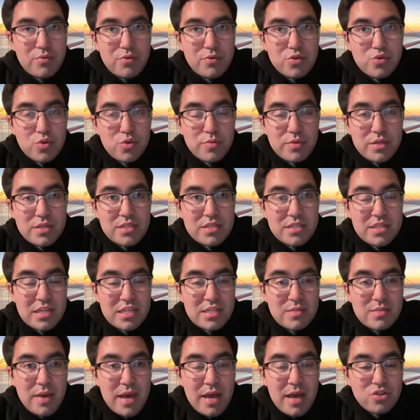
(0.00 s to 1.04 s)
be which would be
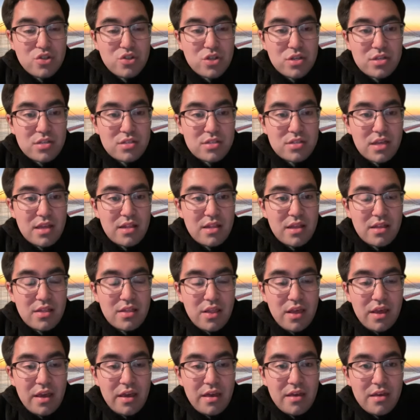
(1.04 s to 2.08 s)
six matches and then
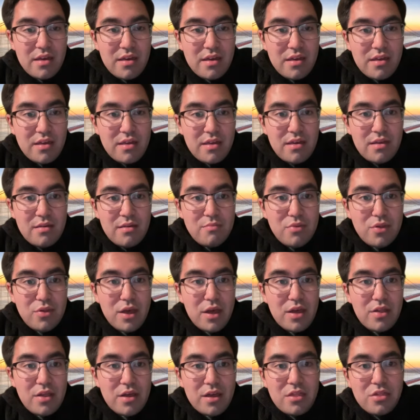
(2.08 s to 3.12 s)
like
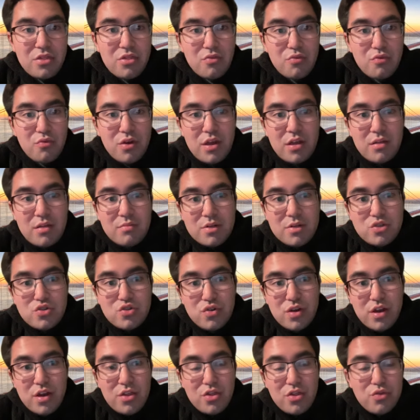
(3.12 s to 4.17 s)
play like three in
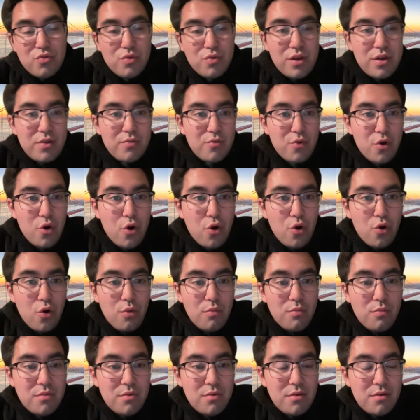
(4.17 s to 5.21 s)
madrid three in
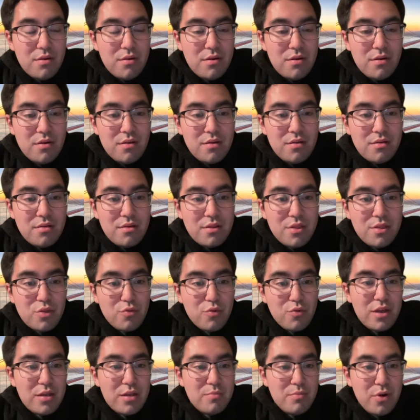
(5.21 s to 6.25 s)
rome
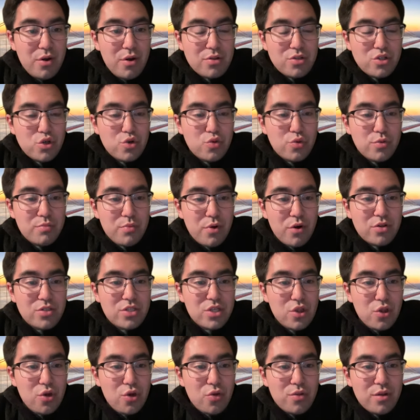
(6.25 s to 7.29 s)
three in bar two in
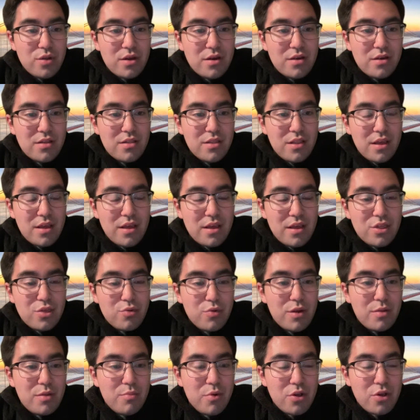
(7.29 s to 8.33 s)
barcelona and like
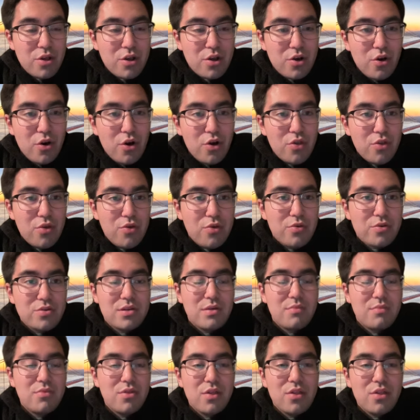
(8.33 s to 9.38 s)
three in monte carlo or
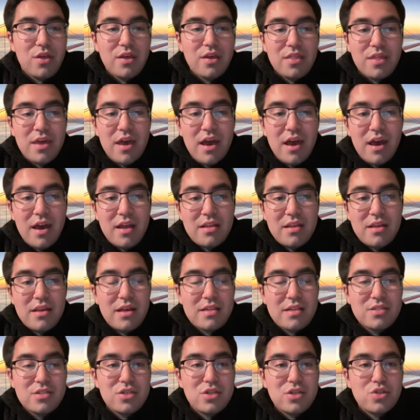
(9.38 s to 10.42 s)
something like that he
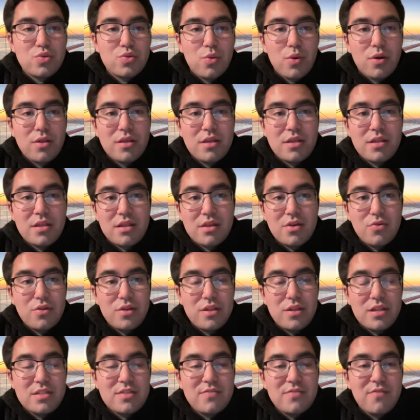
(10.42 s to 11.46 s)
gets to 20 then he
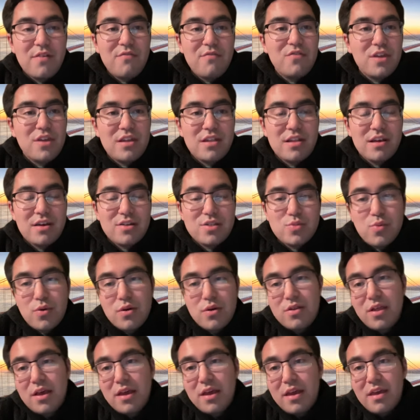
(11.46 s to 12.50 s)
only needs 15
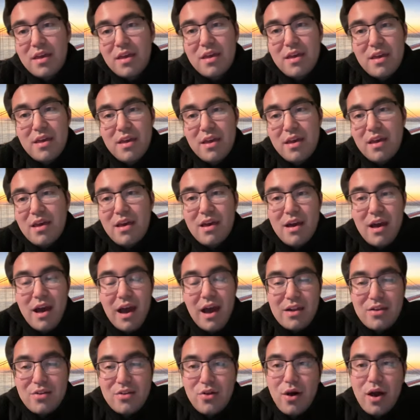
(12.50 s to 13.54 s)
elsewhere like
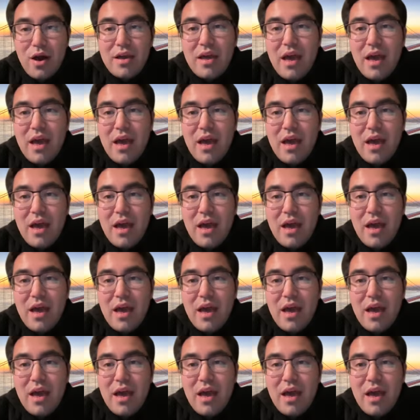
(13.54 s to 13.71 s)
I don't know.